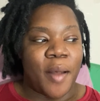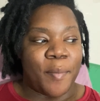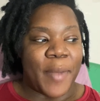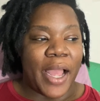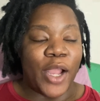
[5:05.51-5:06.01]

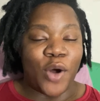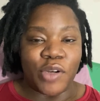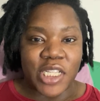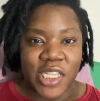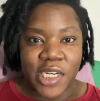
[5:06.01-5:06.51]
My
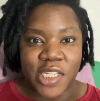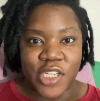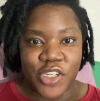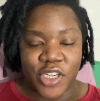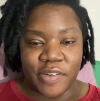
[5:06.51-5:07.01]
oldest son is a
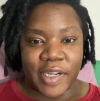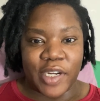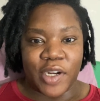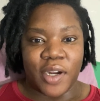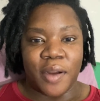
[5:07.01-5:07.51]

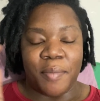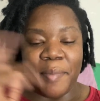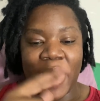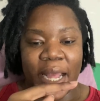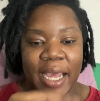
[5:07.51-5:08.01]
generator.
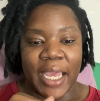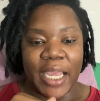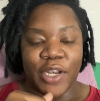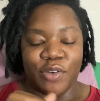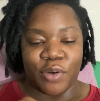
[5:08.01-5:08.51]

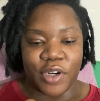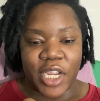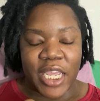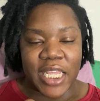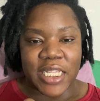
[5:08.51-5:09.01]
My daughter
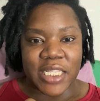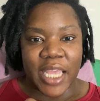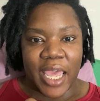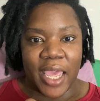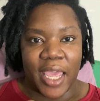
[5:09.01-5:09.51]
is
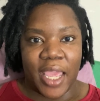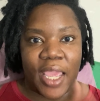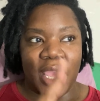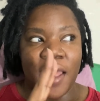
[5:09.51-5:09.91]
a